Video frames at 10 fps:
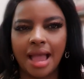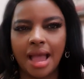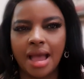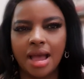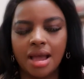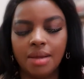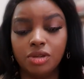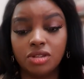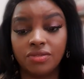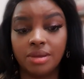uh,
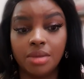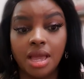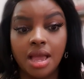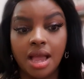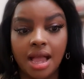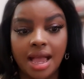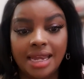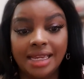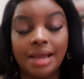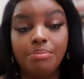most of them, uh,
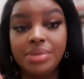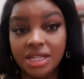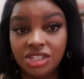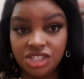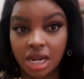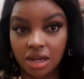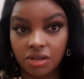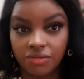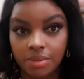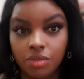like a big chunk
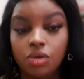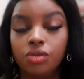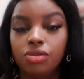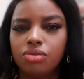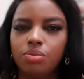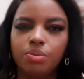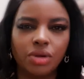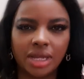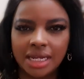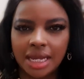of them go through
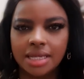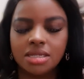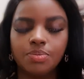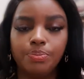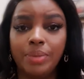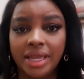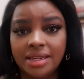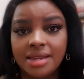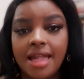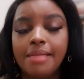brokenness,
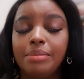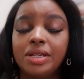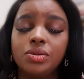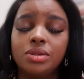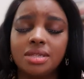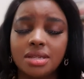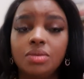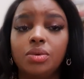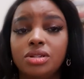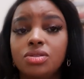pain, but you still
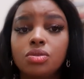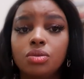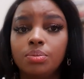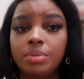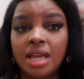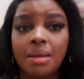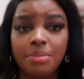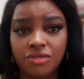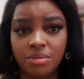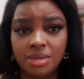want to be happy
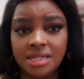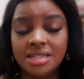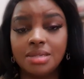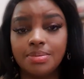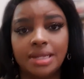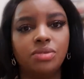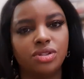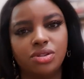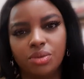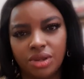for me despite
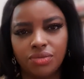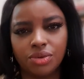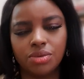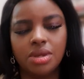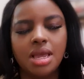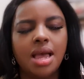what you're going through.